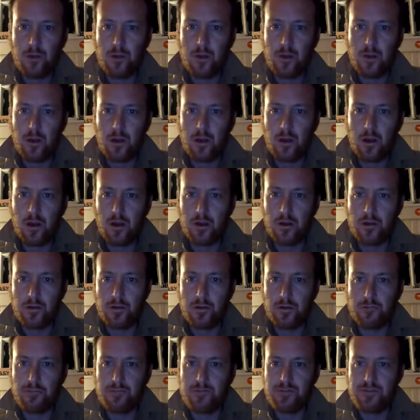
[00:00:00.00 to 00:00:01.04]

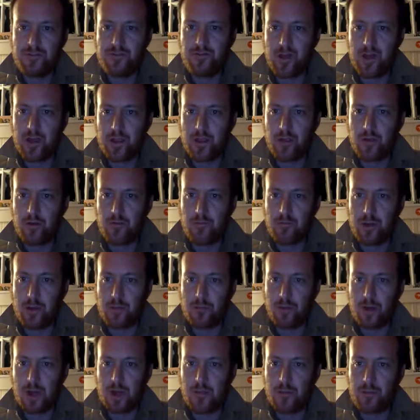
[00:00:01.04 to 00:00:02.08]
Jubes, thank you. My
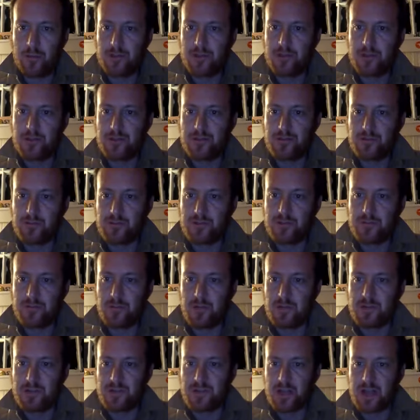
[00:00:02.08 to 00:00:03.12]
pragmatism is a
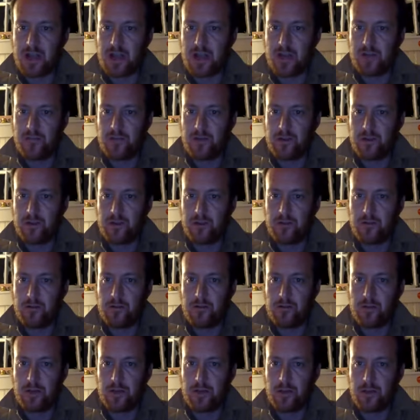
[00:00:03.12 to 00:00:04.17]
must-have needed.
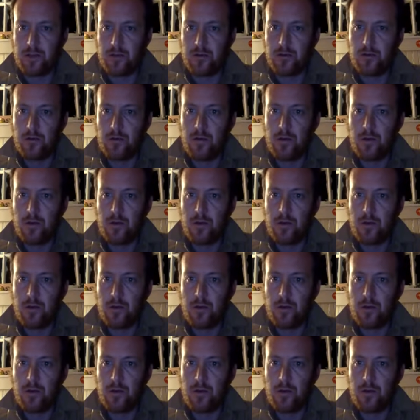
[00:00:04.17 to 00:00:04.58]
Thank you.